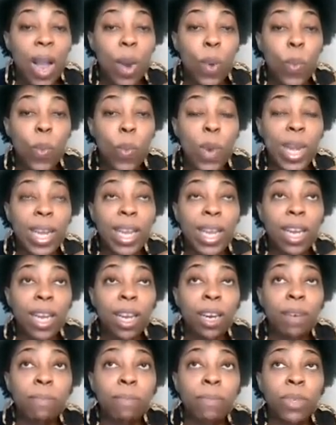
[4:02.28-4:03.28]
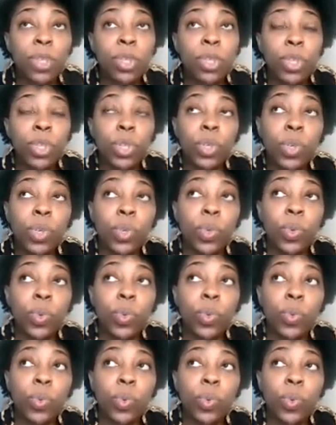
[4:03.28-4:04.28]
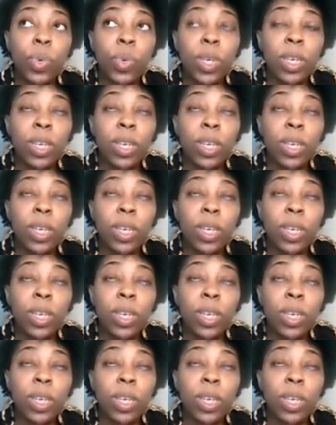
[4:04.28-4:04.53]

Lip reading: When it comes to